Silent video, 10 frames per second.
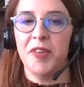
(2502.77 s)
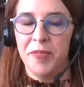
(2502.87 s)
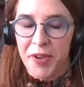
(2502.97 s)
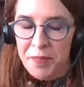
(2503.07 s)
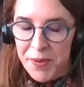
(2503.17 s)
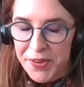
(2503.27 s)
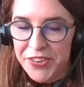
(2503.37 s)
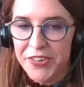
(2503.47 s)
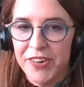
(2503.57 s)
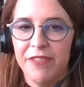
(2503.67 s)

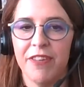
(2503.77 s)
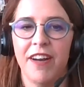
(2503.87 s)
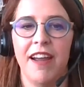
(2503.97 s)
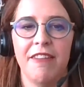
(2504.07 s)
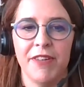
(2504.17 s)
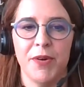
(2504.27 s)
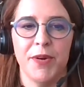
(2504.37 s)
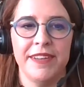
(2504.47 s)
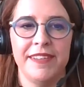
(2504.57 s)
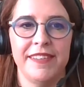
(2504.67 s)
compulsory for every
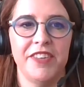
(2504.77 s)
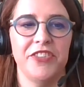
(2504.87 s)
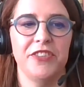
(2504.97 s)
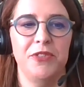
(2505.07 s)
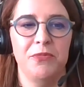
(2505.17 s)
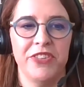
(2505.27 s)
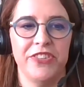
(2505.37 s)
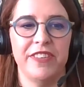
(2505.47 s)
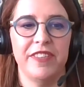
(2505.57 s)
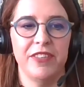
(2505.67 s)
organisation who
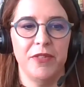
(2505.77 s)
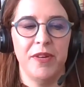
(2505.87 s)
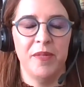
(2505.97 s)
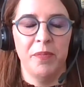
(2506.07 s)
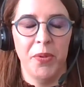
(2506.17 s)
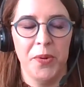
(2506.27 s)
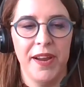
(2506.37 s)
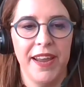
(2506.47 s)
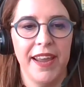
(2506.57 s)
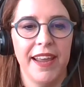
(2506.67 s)
wishes to
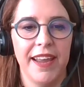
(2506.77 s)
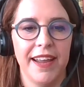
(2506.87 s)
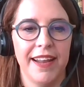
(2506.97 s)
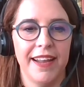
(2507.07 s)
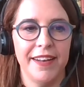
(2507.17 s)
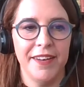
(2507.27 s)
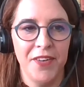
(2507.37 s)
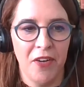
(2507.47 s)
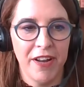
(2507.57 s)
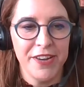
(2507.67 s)
employ
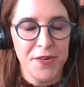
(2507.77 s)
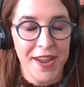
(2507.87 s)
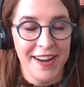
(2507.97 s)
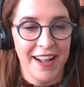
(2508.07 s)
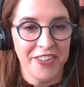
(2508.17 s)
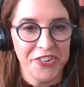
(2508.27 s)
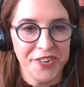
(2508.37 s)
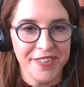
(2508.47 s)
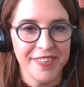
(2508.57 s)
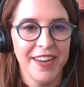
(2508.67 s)
non-UK
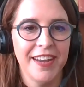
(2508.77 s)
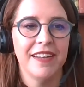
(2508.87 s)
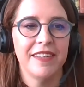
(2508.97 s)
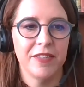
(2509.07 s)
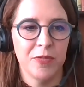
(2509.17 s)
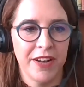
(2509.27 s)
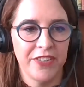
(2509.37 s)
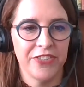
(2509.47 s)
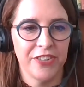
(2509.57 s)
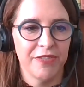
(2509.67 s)
nationals to
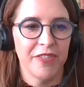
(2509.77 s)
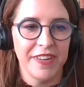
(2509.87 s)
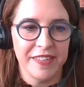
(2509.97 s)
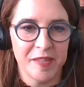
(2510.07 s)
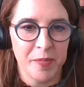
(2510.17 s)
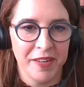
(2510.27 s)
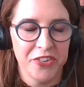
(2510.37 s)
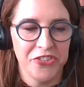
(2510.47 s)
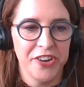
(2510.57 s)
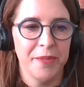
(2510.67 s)
register for visa
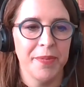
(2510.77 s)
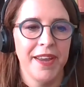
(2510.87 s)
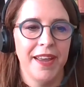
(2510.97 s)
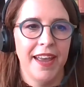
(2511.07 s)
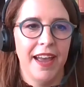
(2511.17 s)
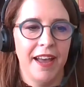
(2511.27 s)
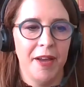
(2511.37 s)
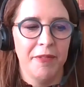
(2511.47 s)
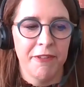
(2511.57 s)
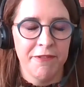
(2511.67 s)
sponsorship.
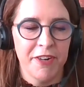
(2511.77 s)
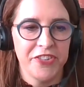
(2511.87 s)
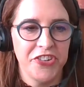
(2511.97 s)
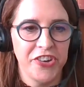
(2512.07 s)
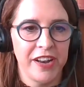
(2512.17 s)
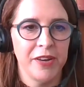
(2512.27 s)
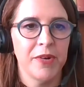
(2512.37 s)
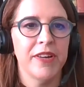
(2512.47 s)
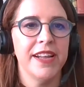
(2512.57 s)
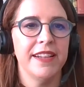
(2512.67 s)
From 1st of
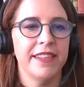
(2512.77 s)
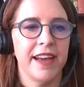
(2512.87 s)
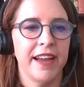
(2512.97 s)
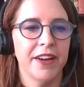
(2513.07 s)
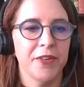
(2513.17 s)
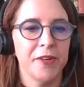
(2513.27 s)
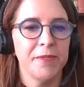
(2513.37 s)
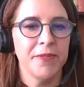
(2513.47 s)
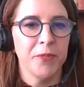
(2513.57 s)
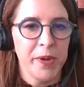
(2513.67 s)
January, that
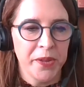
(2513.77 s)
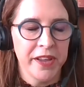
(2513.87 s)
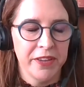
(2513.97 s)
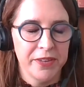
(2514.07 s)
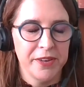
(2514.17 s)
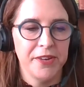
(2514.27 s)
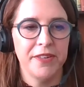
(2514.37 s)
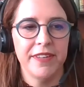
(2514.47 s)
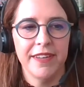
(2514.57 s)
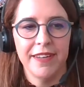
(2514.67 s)
group will
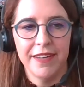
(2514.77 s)
include